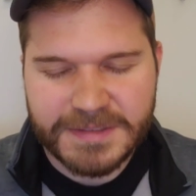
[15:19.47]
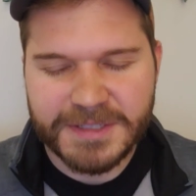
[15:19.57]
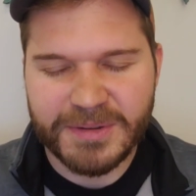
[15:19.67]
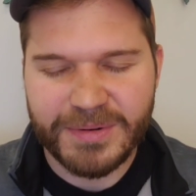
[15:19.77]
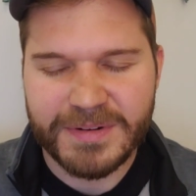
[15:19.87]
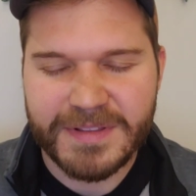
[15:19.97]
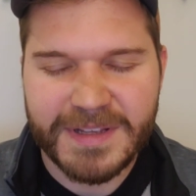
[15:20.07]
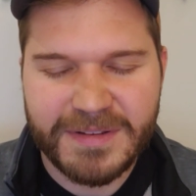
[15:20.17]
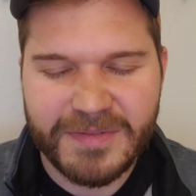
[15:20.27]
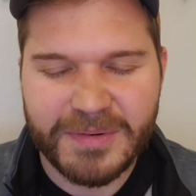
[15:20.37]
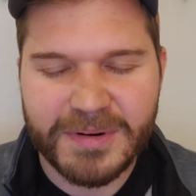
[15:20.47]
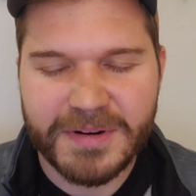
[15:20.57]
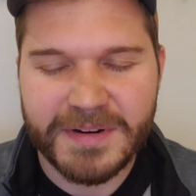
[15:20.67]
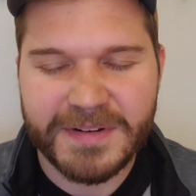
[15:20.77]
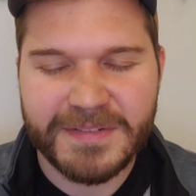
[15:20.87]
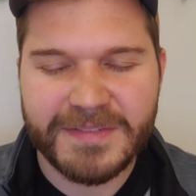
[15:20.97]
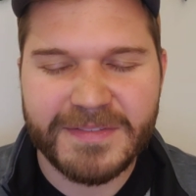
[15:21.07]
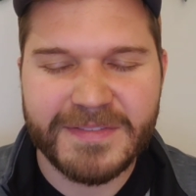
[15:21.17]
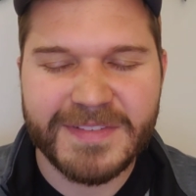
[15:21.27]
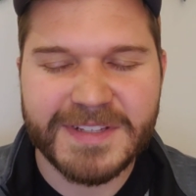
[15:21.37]
Dear Lord, thank you for
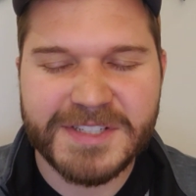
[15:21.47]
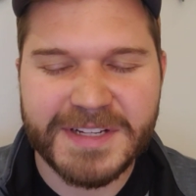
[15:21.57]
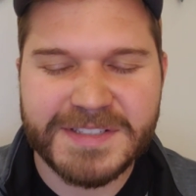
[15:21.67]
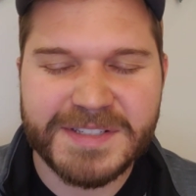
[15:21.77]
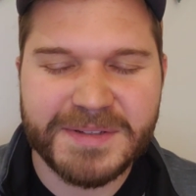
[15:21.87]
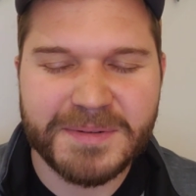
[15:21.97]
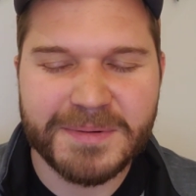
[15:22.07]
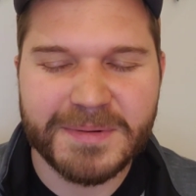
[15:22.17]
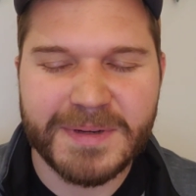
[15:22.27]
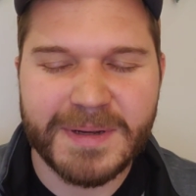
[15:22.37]
the chance to